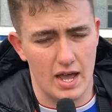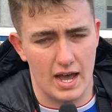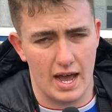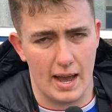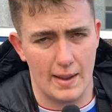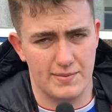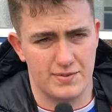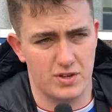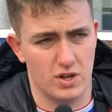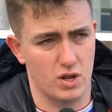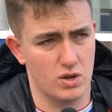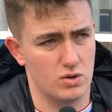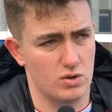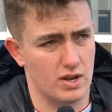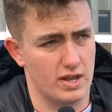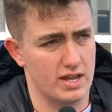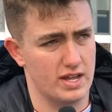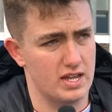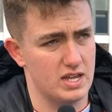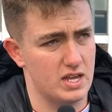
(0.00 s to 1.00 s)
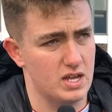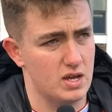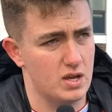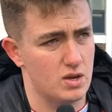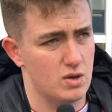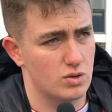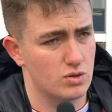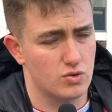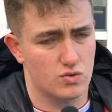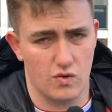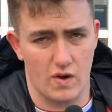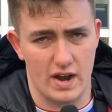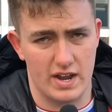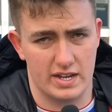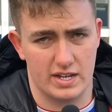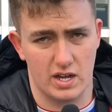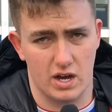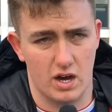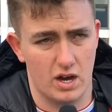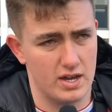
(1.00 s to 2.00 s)
Absolutely
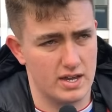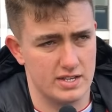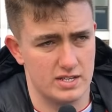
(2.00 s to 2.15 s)
great guy.